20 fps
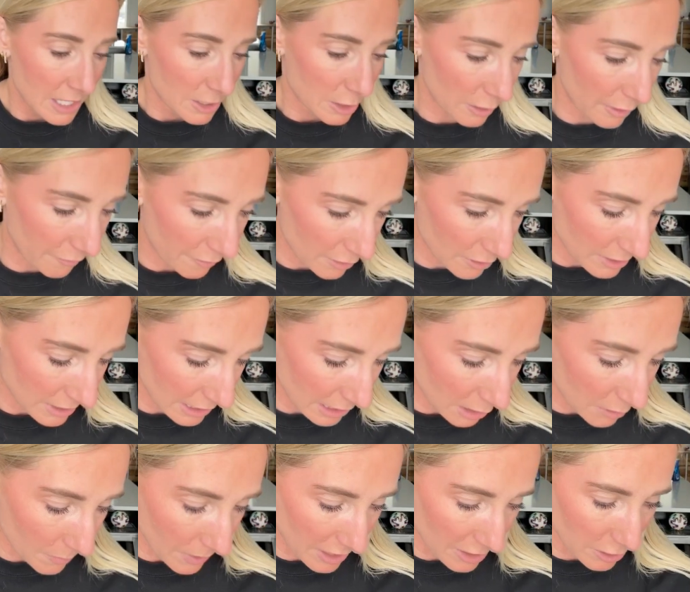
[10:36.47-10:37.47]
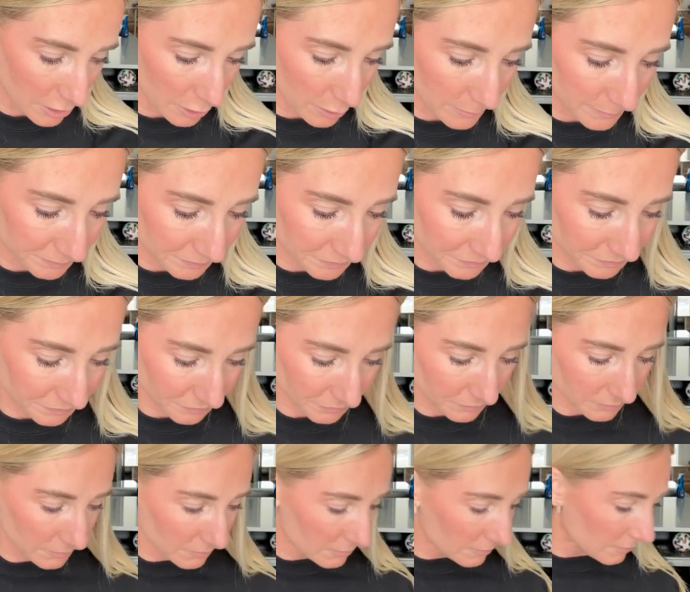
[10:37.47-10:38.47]
So the first thing you wanna do,
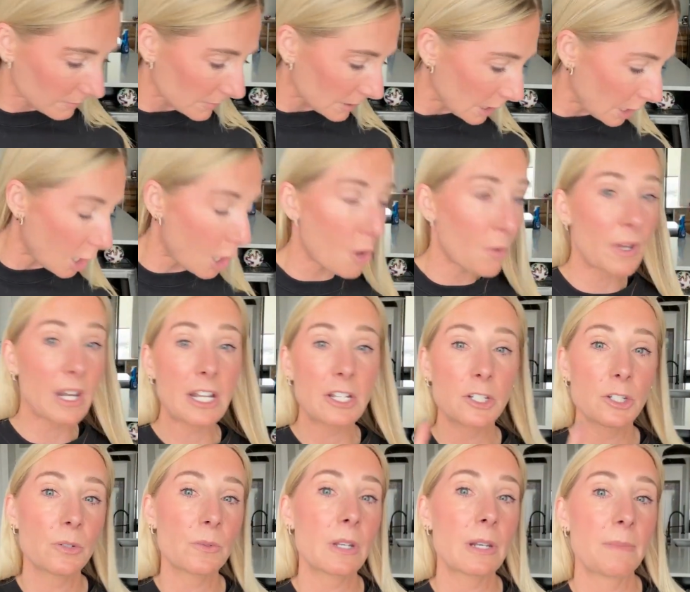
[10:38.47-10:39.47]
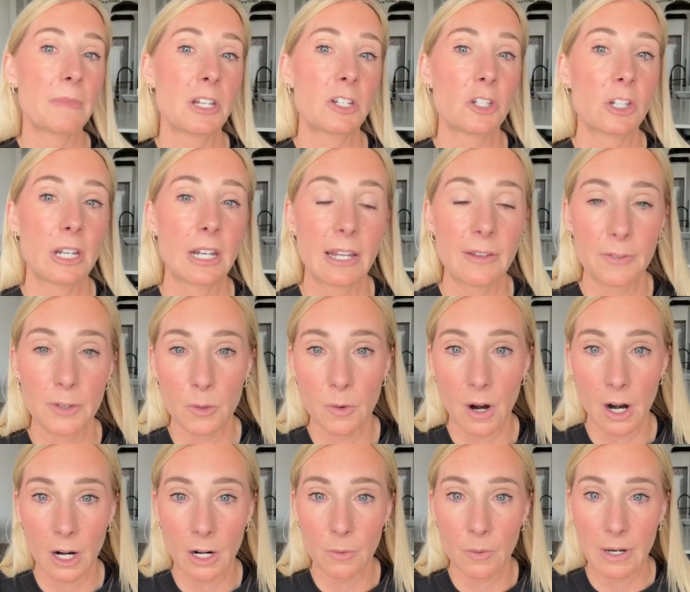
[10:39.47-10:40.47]
oh, and I do wanna mention, if you
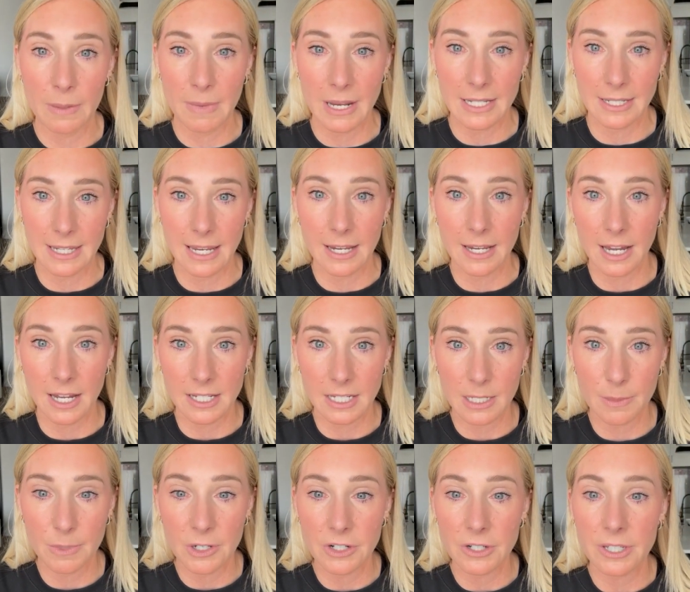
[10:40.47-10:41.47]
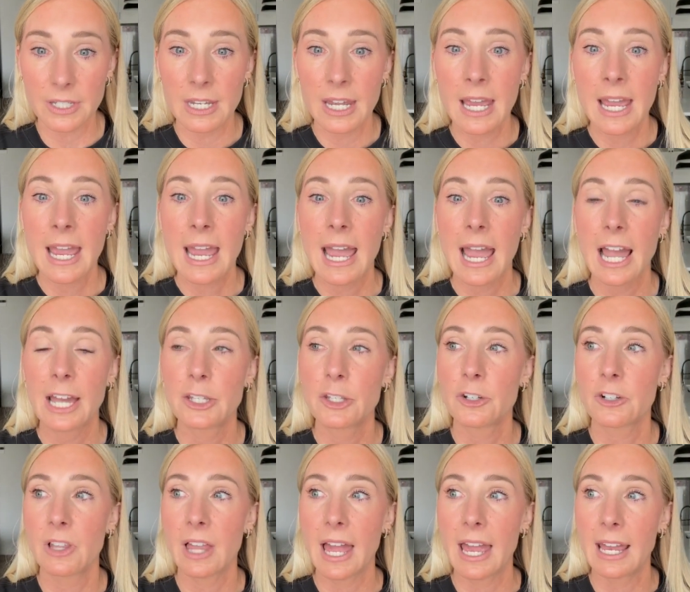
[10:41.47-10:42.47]
are one of my Saint customers and
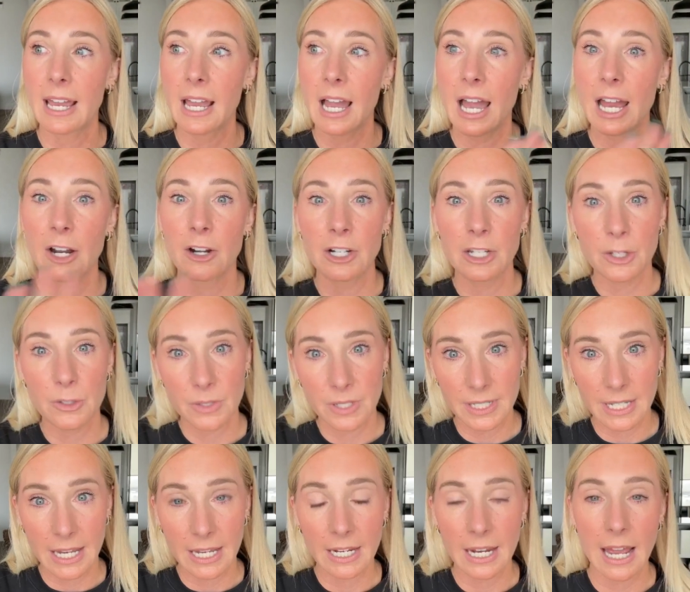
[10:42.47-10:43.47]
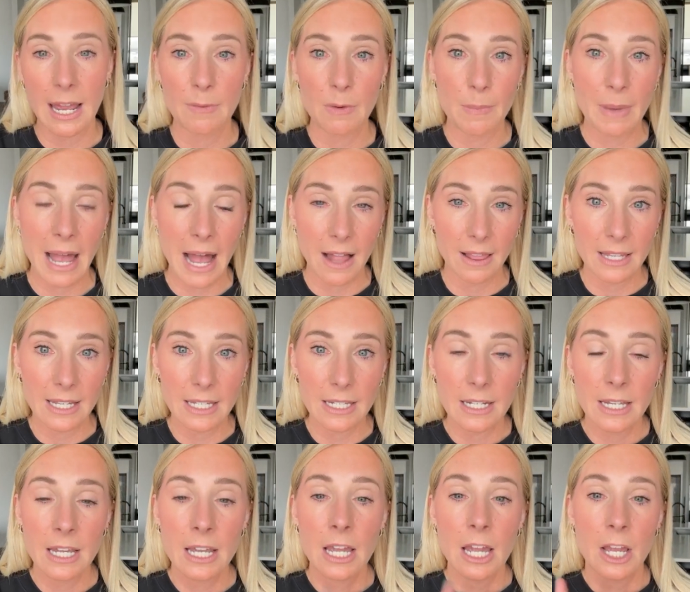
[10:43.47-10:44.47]
you're like, I already use Saint, I have a palette,
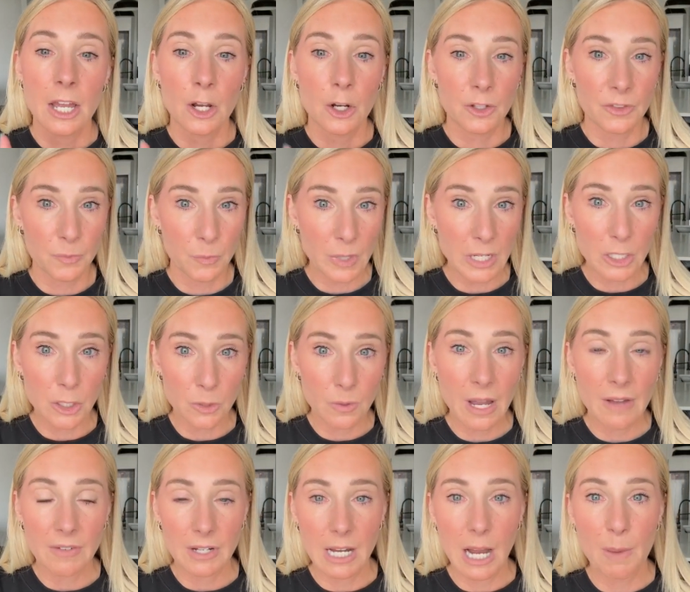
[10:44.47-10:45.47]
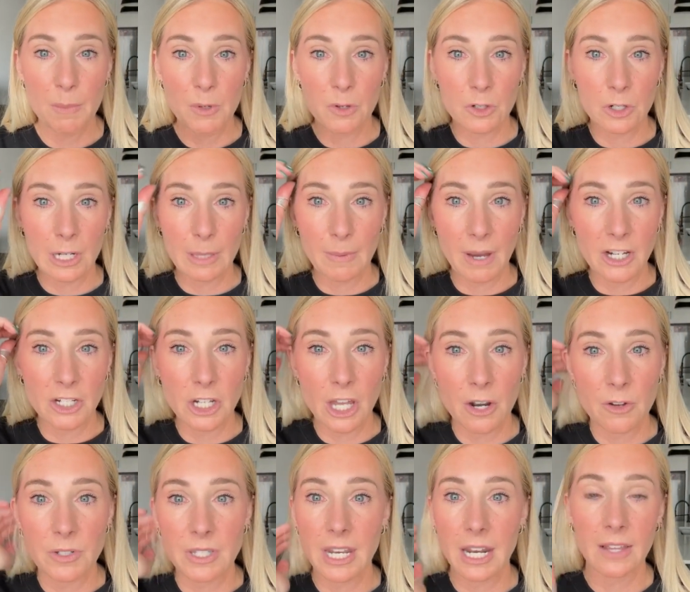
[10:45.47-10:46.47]
we do have a couple cream
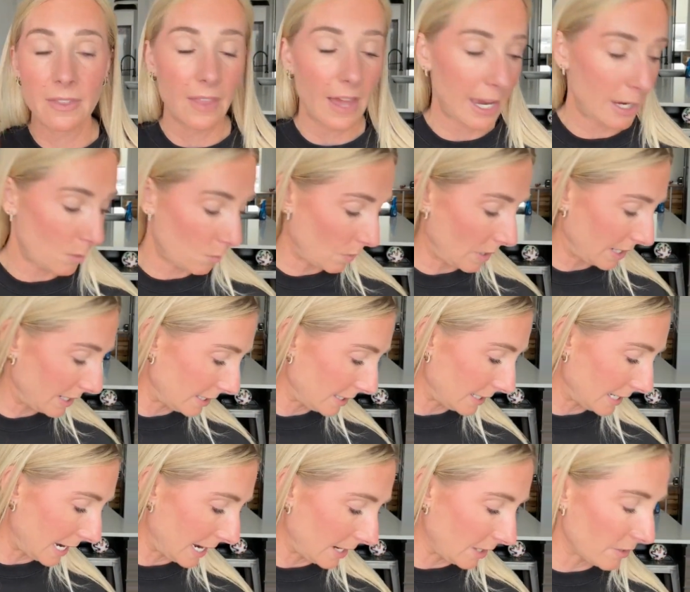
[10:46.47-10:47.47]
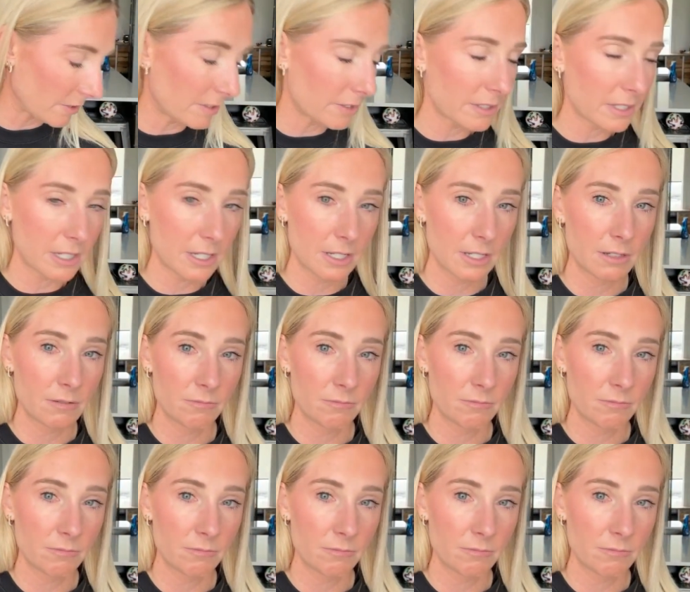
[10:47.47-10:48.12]
eyeshadows that I like. One is Tangled.